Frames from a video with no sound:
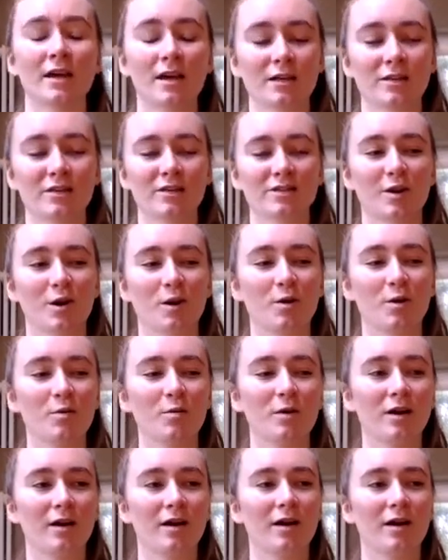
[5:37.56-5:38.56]

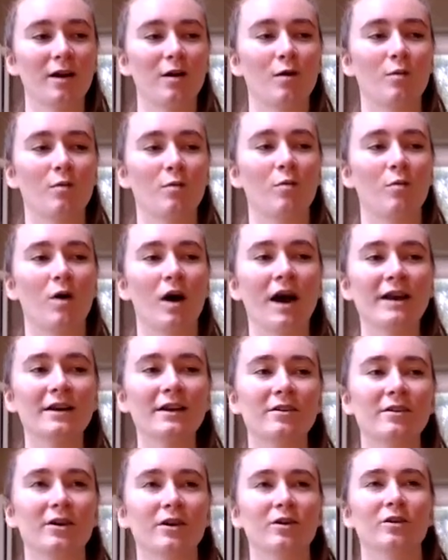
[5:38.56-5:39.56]
So why
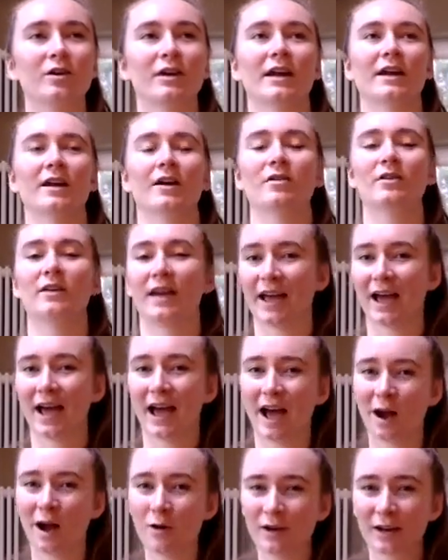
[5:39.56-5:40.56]
not look at, okay,
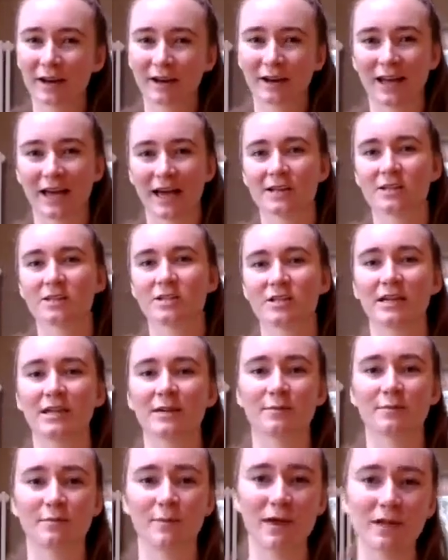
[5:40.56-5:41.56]
how can I
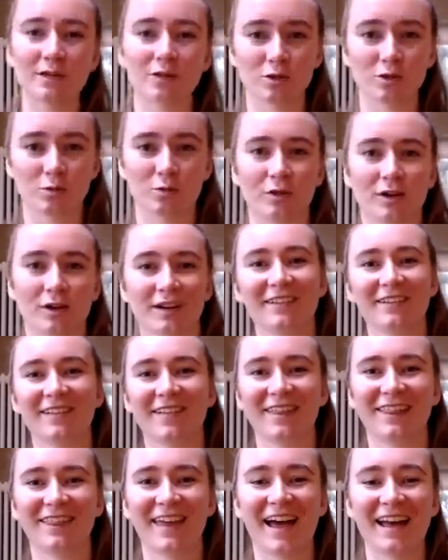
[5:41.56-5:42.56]
actually make sure
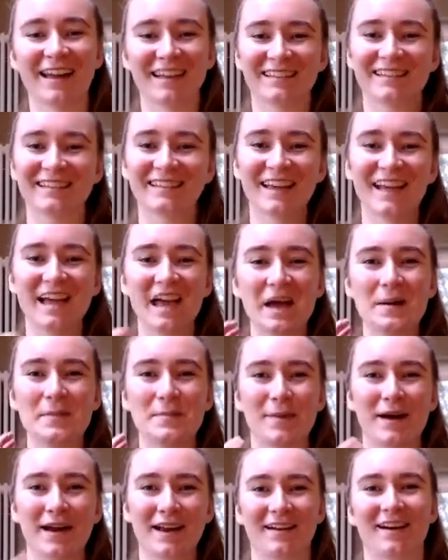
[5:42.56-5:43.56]
that
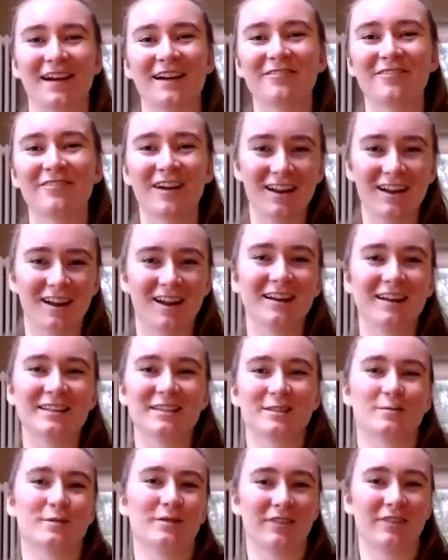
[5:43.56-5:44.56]
my life
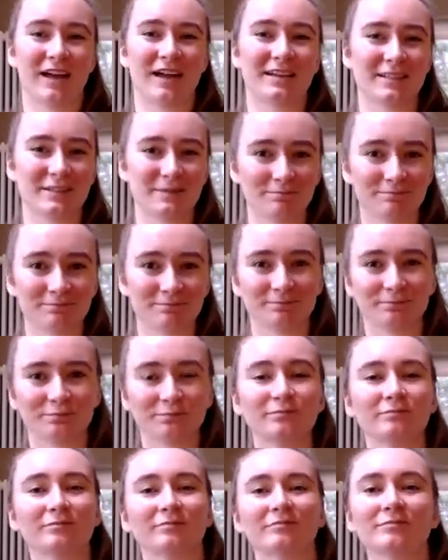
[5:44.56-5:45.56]
aligns with that?
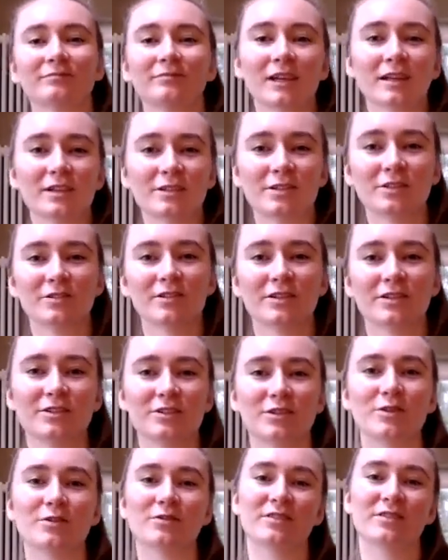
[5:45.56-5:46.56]
So there's
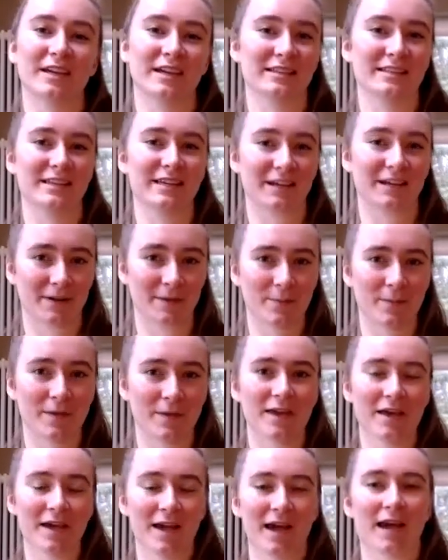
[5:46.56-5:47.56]
two things here.
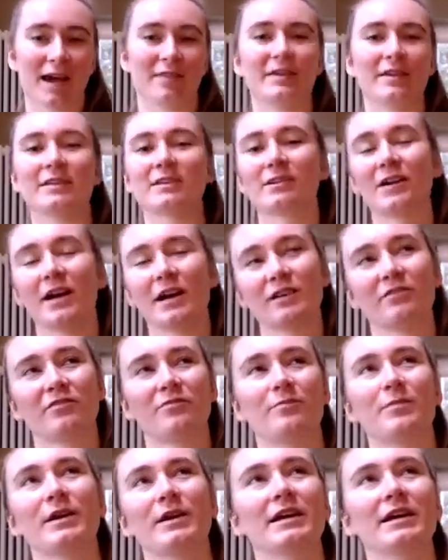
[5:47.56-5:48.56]
And these are kind of
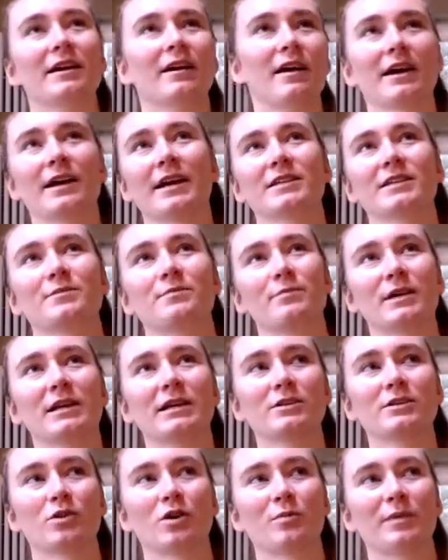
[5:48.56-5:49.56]
big, I guess,
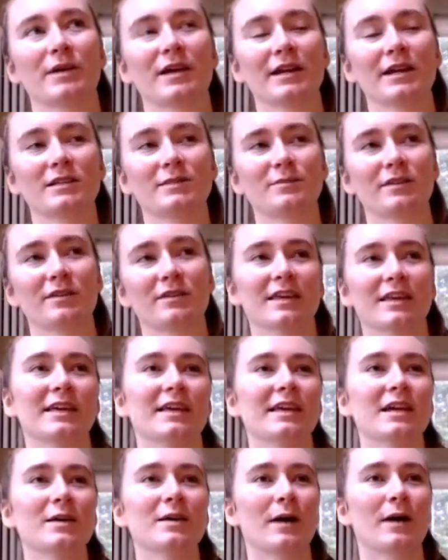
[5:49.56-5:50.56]
big topics, but
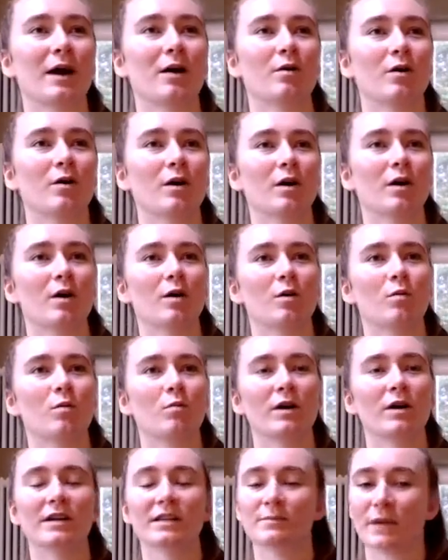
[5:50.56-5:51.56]
thinking about
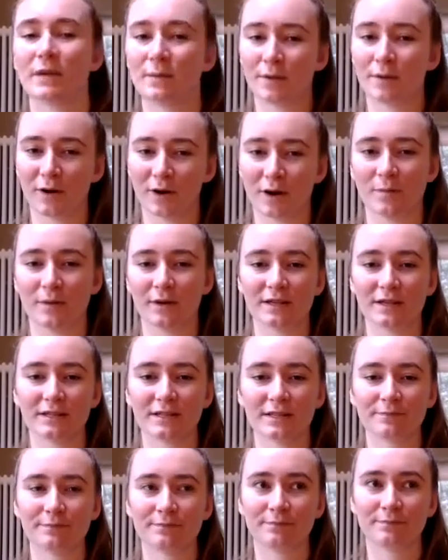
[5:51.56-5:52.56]
what is my
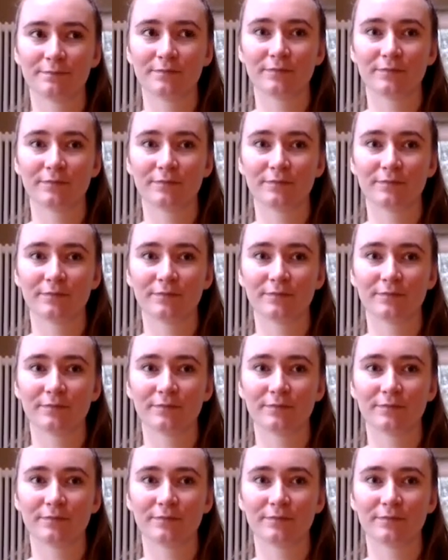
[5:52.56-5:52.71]
purpose